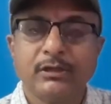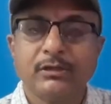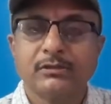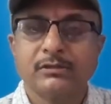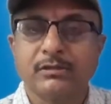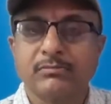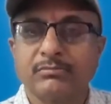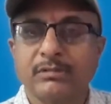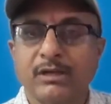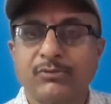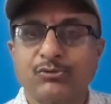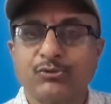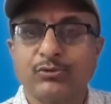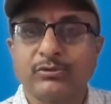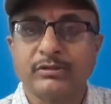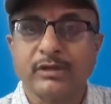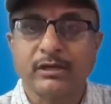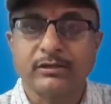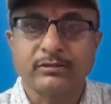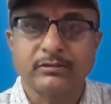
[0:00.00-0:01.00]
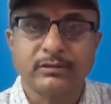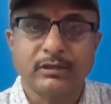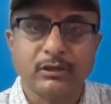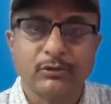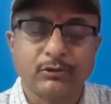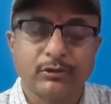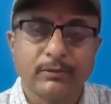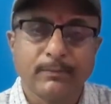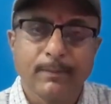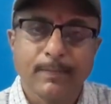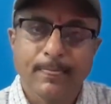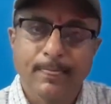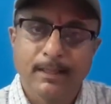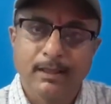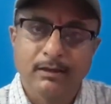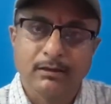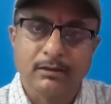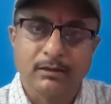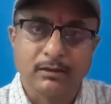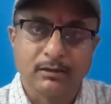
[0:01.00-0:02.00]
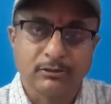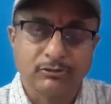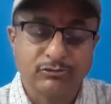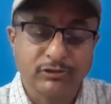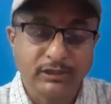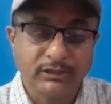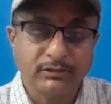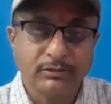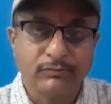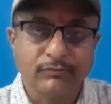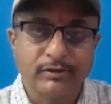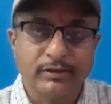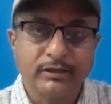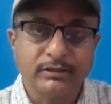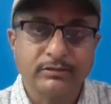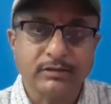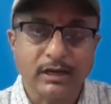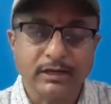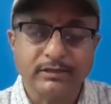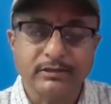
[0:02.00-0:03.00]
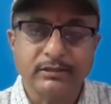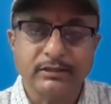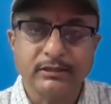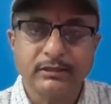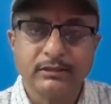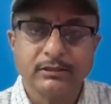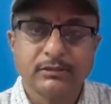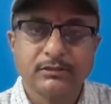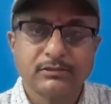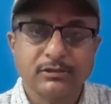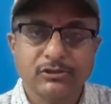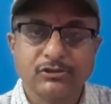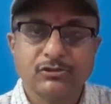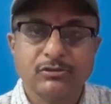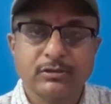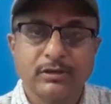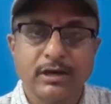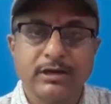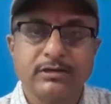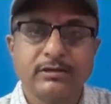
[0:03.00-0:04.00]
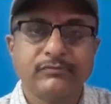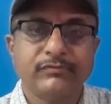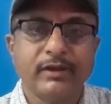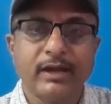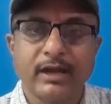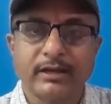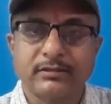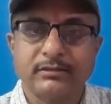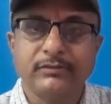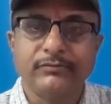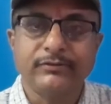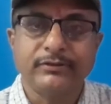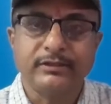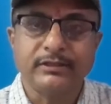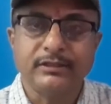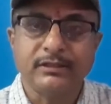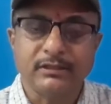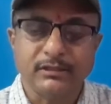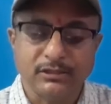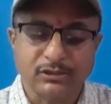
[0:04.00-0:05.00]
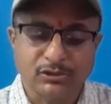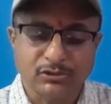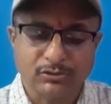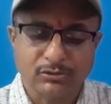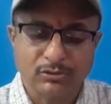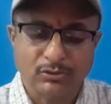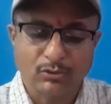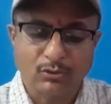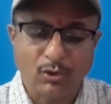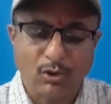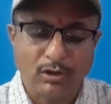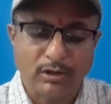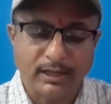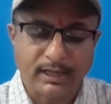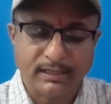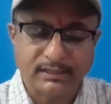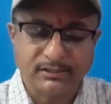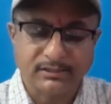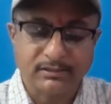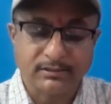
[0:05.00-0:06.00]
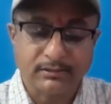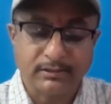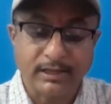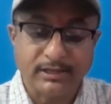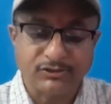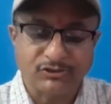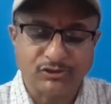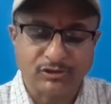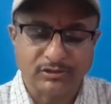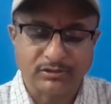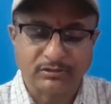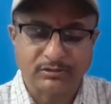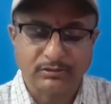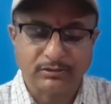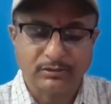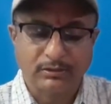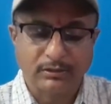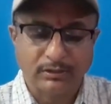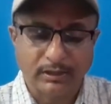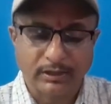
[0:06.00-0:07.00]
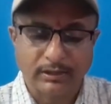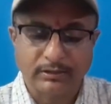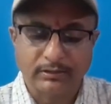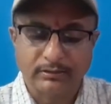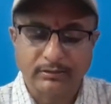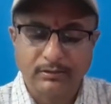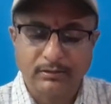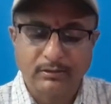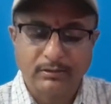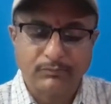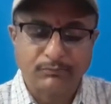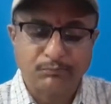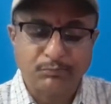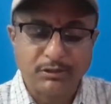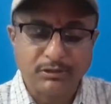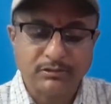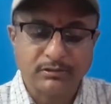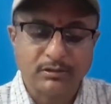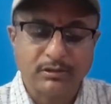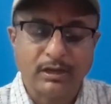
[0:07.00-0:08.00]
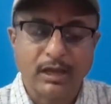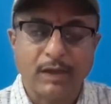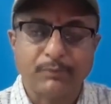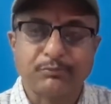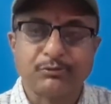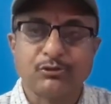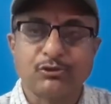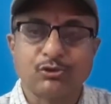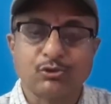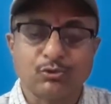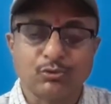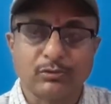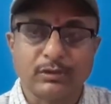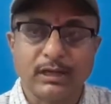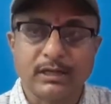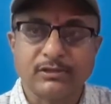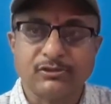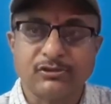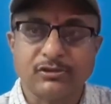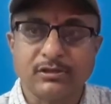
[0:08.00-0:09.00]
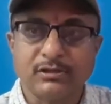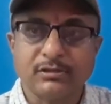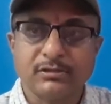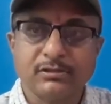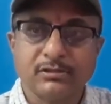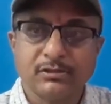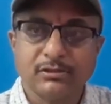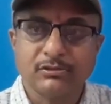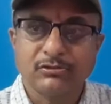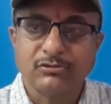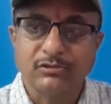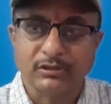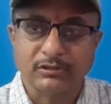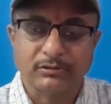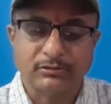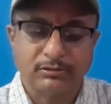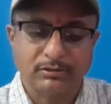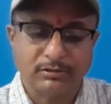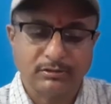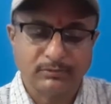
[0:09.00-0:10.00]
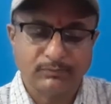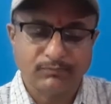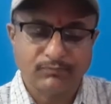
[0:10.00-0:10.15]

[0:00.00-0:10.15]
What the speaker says: Sometimes we tighten our teeth very tightly. Such kind of activity is called as clenching. Here, Peter happens to clench his teeth.